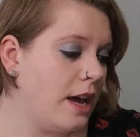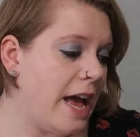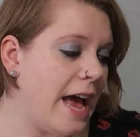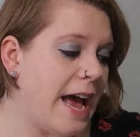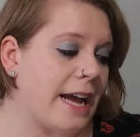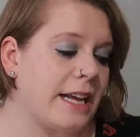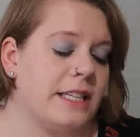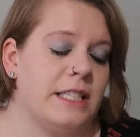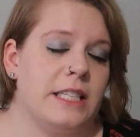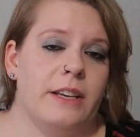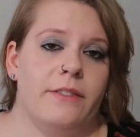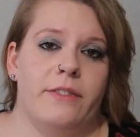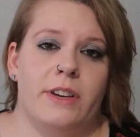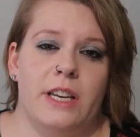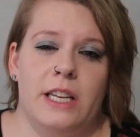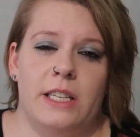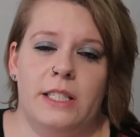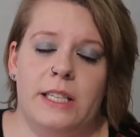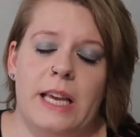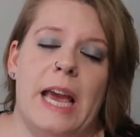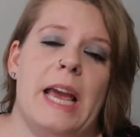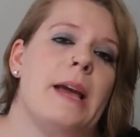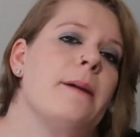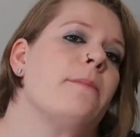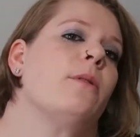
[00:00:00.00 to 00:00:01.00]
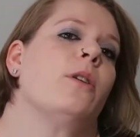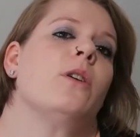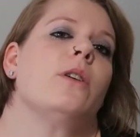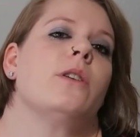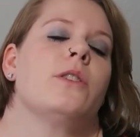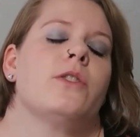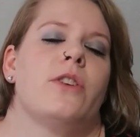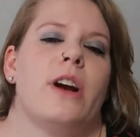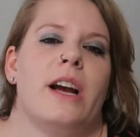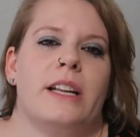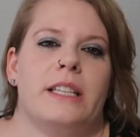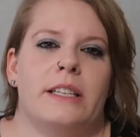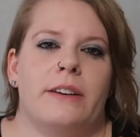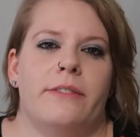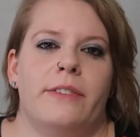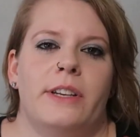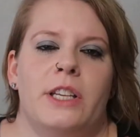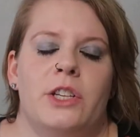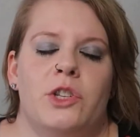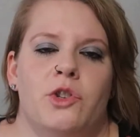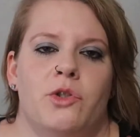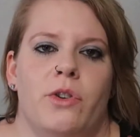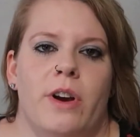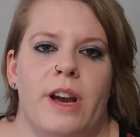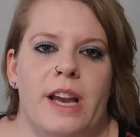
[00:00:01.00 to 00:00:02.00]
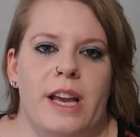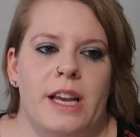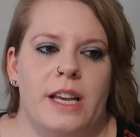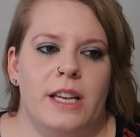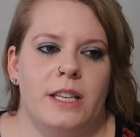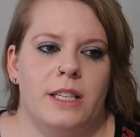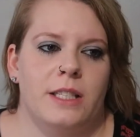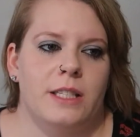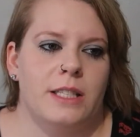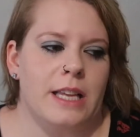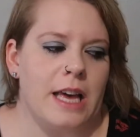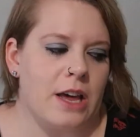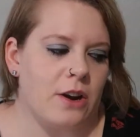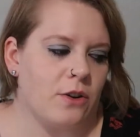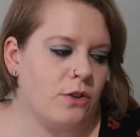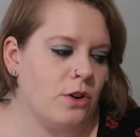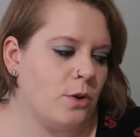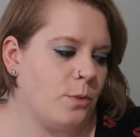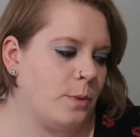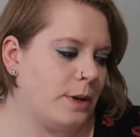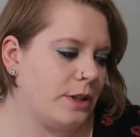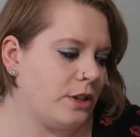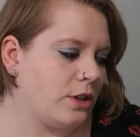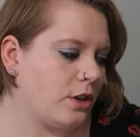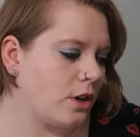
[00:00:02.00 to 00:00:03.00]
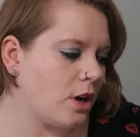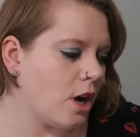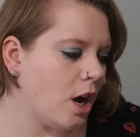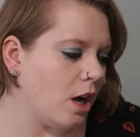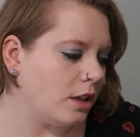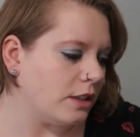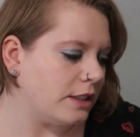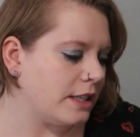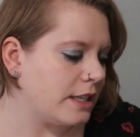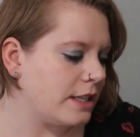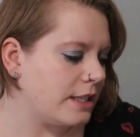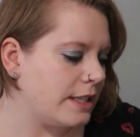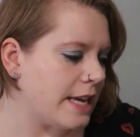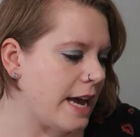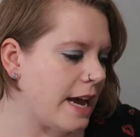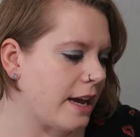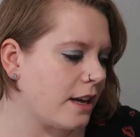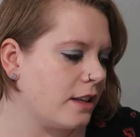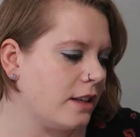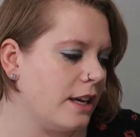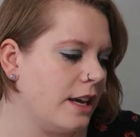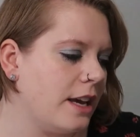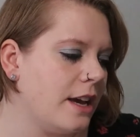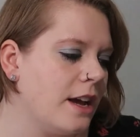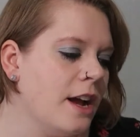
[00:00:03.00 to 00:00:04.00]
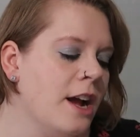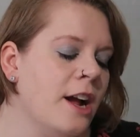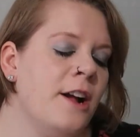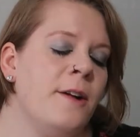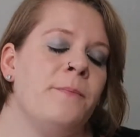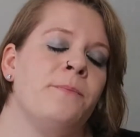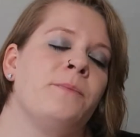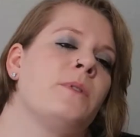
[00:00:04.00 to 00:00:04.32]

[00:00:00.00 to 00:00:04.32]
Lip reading: activity tables or activity trays, I don't know what they're called exactly,